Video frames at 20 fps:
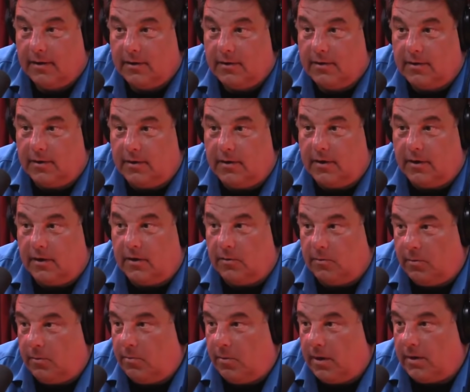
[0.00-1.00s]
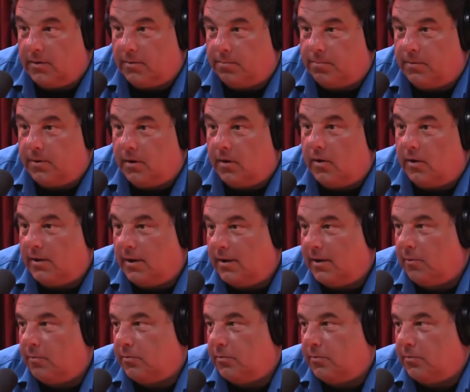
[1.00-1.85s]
No, you know, we wind to, you know, and then there